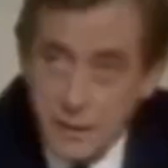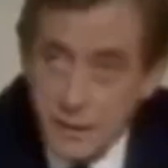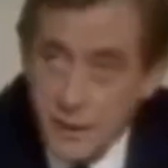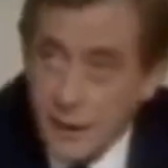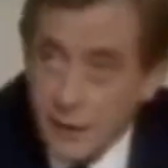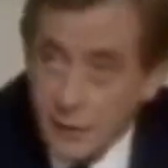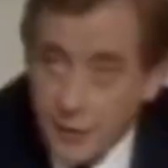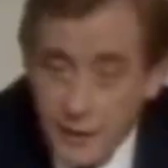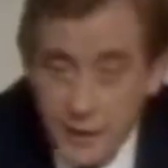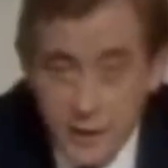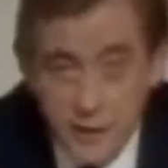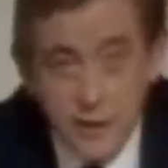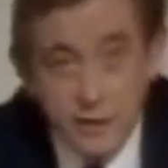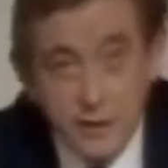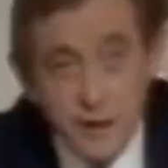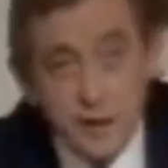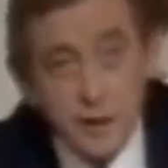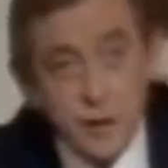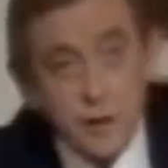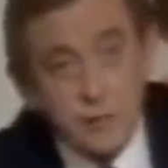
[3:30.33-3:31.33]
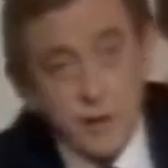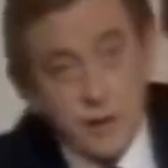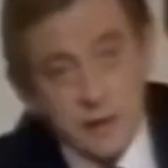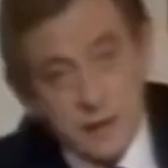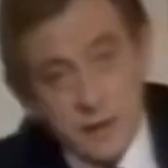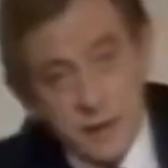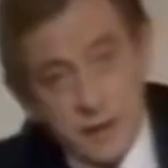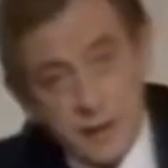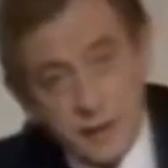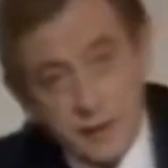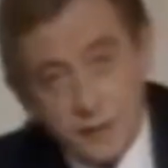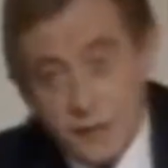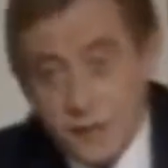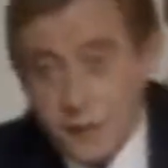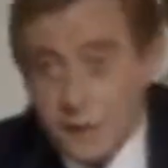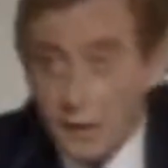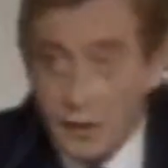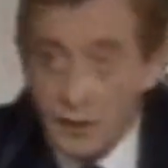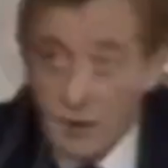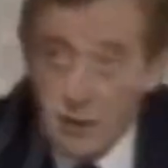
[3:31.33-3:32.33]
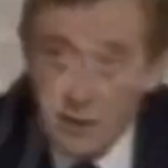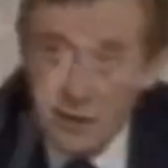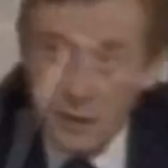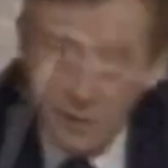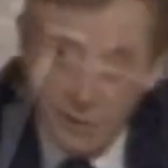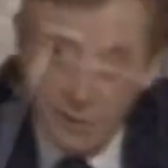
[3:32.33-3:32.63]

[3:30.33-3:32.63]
Sun readers don't care who runs the country as long as she's